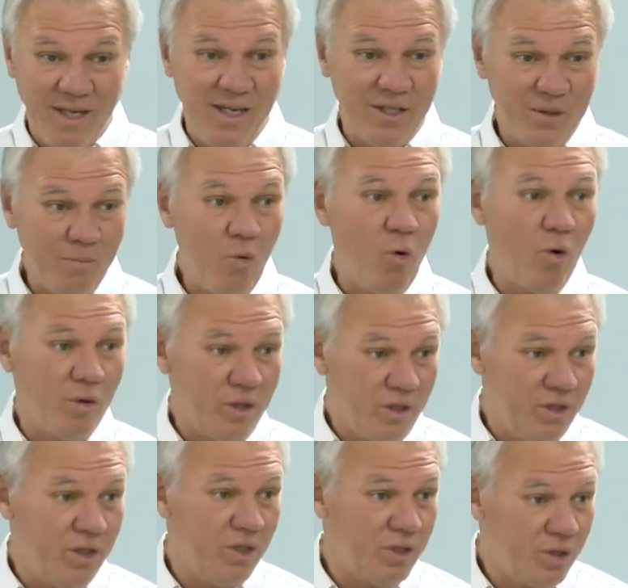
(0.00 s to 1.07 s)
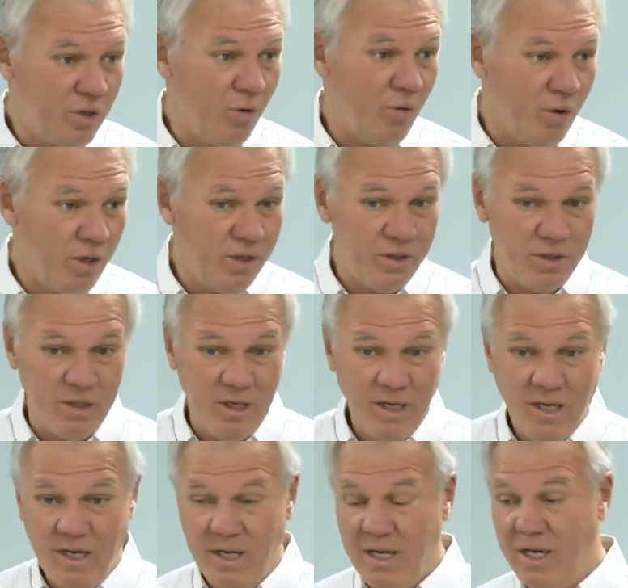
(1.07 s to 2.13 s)
It's more than just stories,
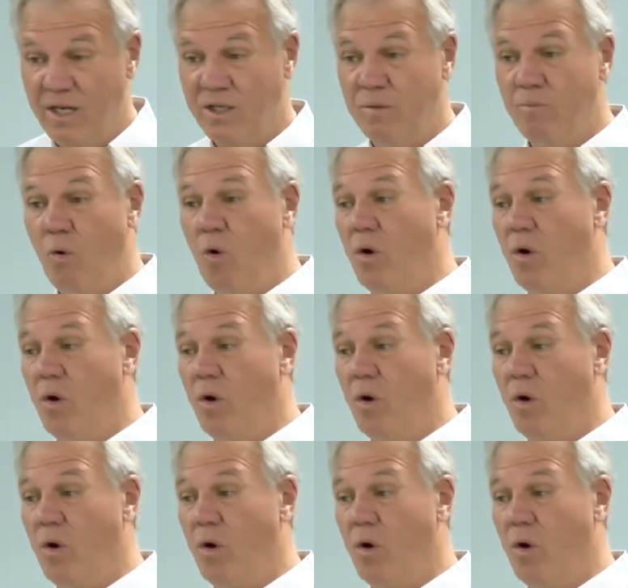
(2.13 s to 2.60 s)
it's